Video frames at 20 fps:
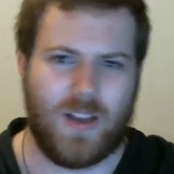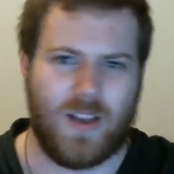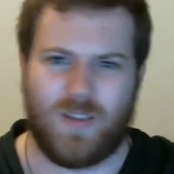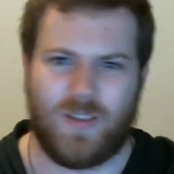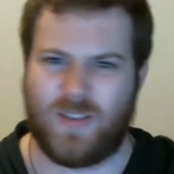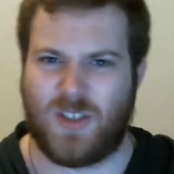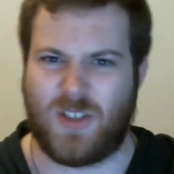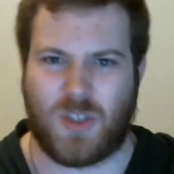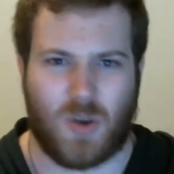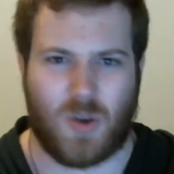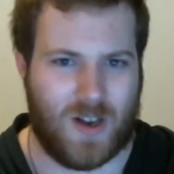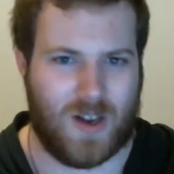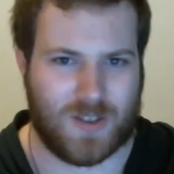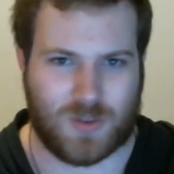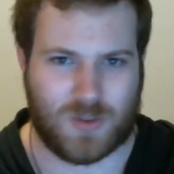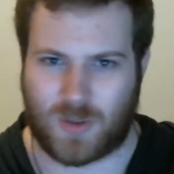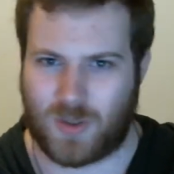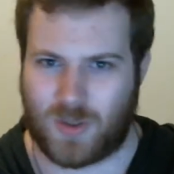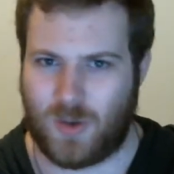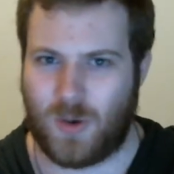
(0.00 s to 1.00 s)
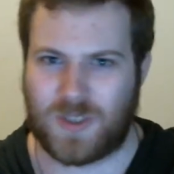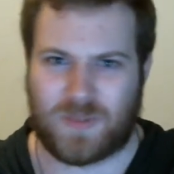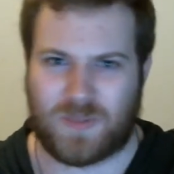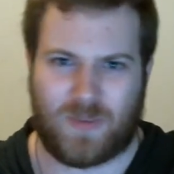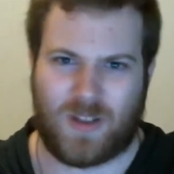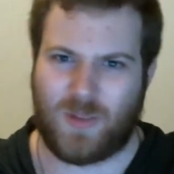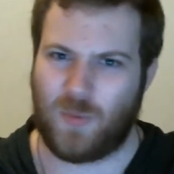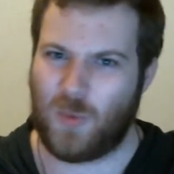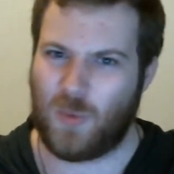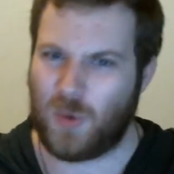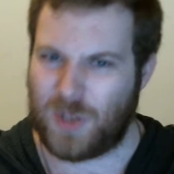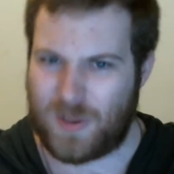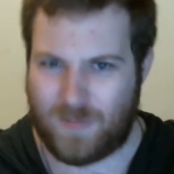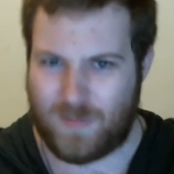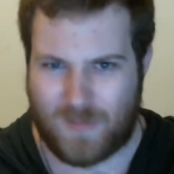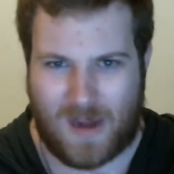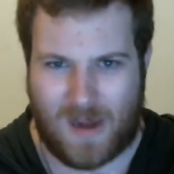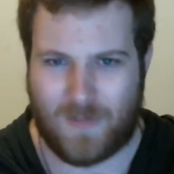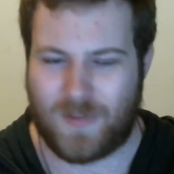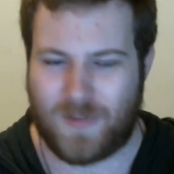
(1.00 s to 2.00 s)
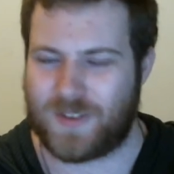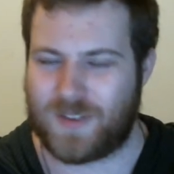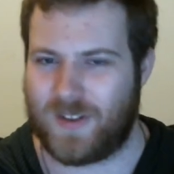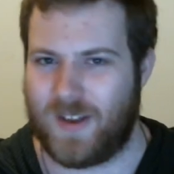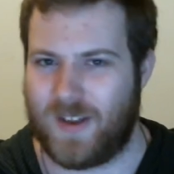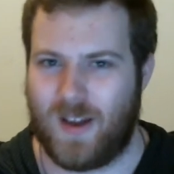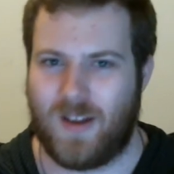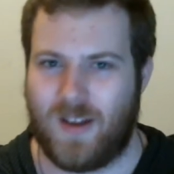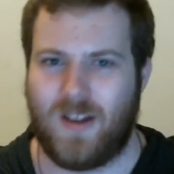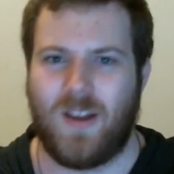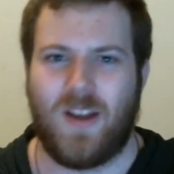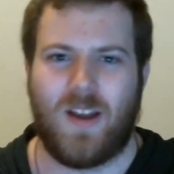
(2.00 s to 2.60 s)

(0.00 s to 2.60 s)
The giants looked awesome. They had the woolly mammoths there.